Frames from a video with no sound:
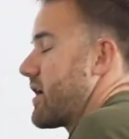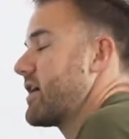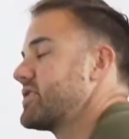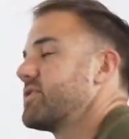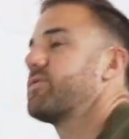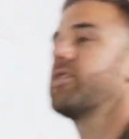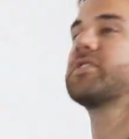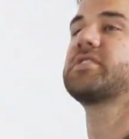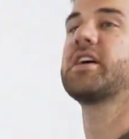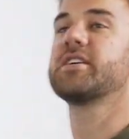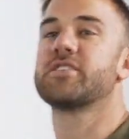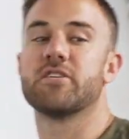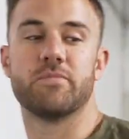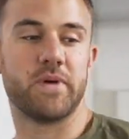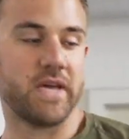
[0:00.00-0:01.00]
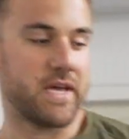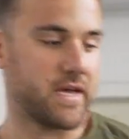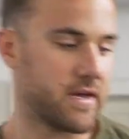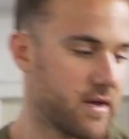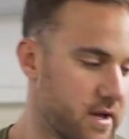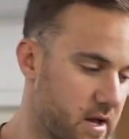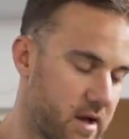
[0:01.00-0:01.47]
right, so first thing's gonna be,
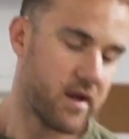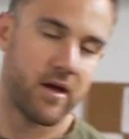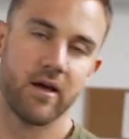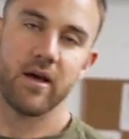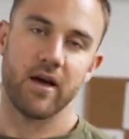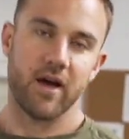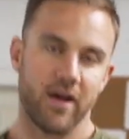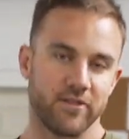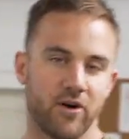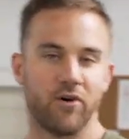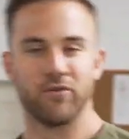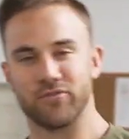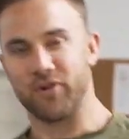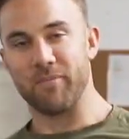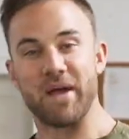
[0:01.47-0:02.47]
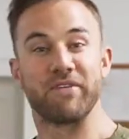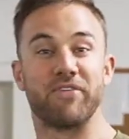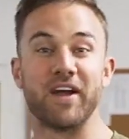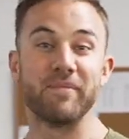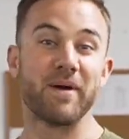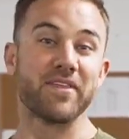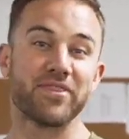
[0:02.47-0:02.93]
don't make
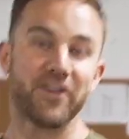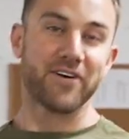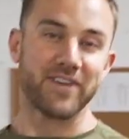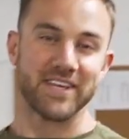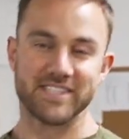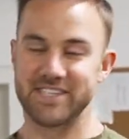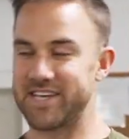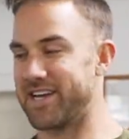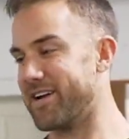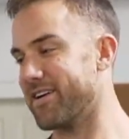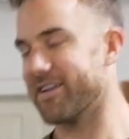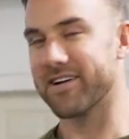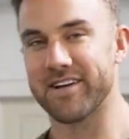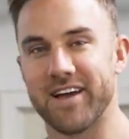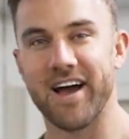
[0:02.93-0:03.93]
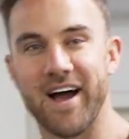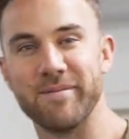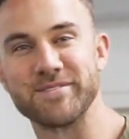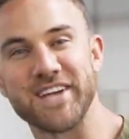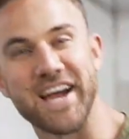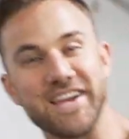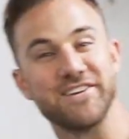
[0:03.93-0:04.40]
fun of my 30s here. I'm just kind of